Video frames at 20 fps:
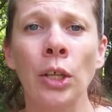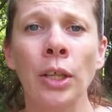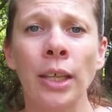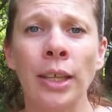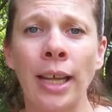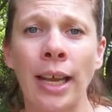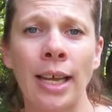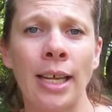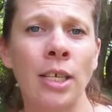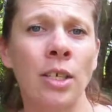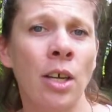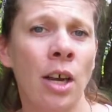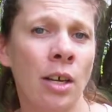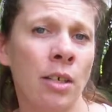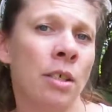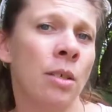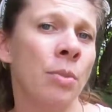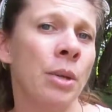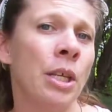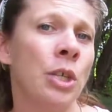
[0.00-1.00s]
that they can talk
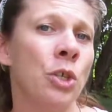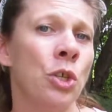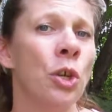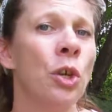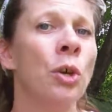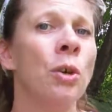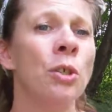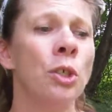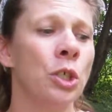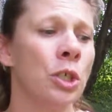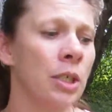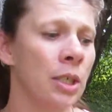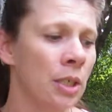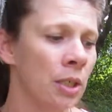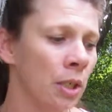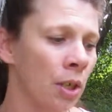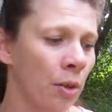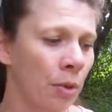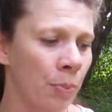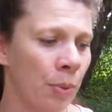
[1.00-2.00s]
to me too. She says
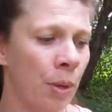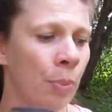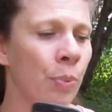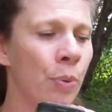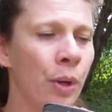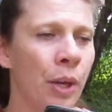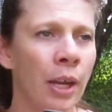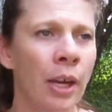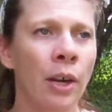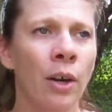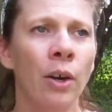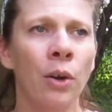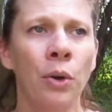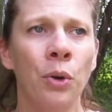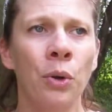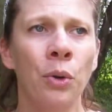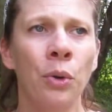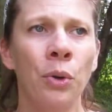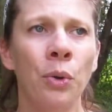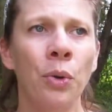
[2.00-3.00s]
there are people here
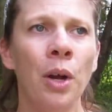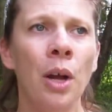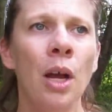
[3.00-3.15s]
who